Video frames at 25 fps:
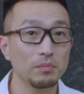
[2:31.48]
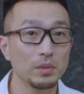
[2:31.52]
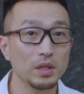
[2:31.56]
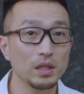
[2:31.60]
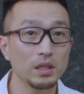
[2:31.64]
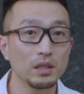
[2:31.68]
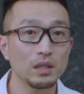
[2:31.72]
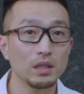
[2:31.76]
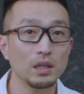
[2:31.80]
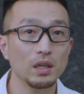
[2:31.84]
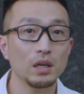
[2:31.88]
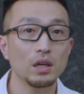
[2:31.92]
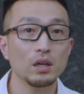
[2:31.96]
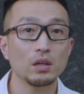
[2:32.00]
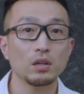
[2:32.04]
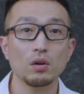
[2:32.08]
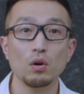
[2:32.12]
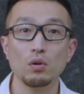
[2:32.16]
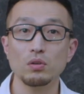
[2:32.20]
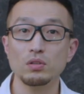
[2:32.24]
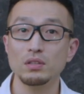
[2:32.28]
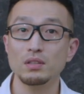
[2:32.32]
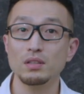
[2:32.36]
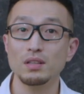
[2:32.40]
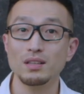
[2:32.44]
me,
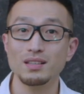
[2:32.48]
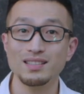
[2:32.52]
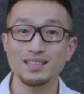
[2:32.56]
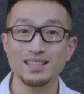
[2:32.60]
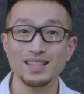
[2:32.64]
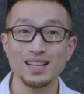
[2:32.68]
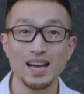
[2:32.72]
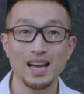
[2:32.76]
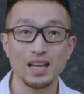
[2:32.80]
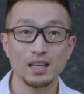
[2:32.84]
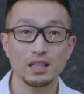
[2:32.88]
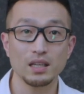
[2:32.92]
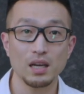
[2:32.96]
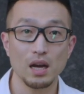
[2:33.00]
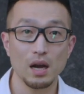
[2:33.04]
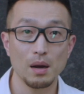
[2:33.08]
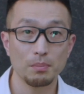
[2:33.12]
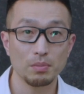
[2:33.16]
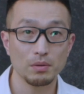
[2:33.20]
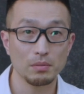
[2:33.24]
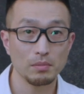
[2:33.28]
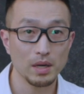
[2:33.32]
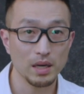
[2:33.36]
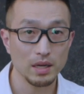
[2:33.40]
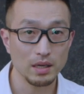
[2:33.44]
Kojin does not
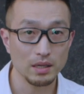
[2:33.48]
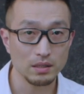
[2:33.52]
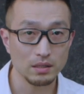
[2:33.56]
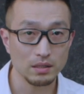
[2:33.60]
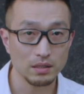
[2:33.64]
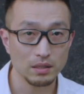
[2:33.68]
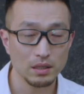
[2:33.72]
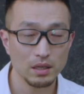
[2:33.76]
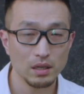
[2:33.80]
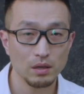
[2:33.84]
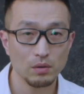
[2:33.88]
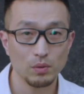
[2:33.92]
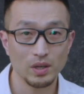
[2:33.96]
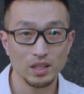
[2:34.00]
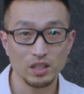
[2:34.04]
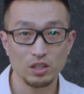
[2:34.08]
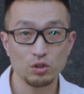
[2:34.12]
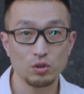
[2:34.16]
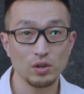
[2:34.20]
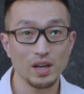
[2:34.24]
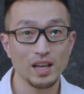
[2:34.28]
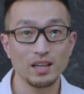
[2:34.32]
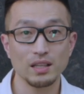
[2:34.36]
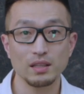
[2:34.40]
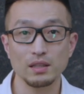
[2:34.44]
compromise when
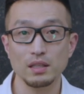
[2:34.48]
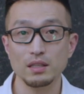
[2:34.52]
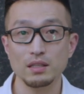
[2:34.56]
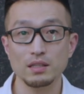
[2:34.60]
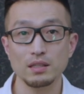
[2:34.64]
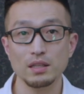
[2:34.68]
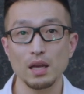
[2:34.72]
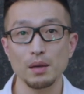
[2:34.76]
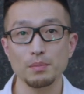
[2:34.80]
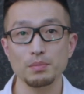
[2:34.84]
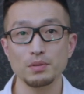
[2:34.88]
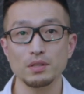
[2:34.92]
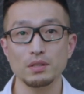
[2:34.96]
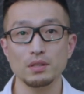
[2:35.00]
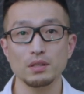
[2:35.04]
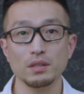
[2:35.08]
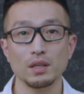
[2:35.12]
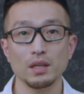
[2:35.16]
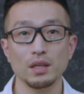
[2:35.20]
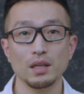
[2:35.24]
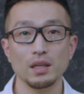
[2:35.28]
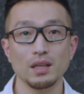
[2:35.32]
creating these steps.